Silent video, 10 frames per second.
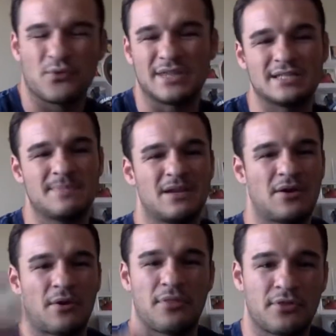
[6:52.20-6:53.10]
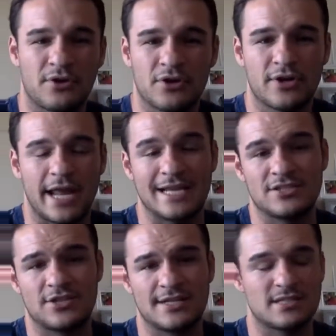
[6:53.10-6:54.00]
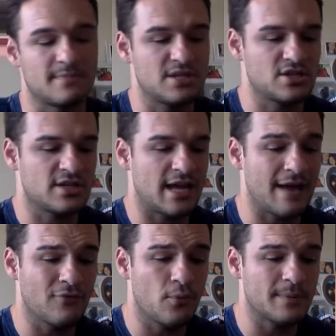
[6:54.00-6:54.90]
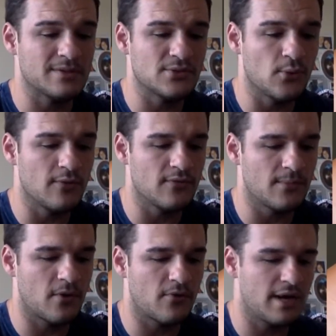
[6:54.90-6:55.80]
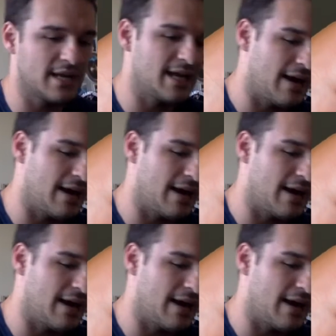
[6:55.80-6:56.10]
with this being our third HJ submission, I've opened two of them already.